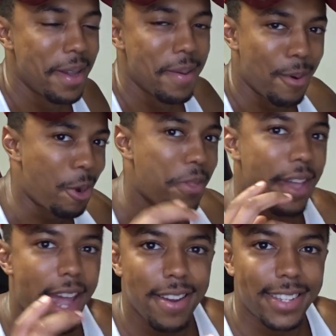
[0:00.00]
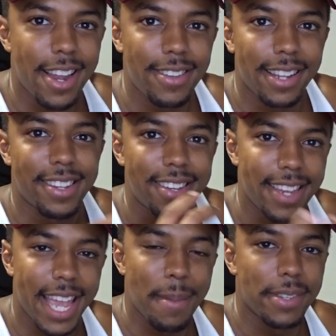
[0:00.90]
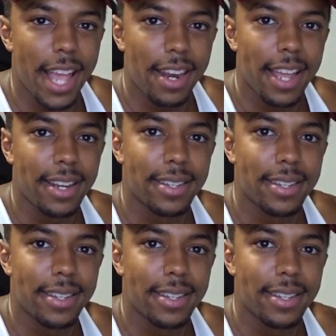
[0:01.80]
But all their hairstyles, like, the same. Is that, like,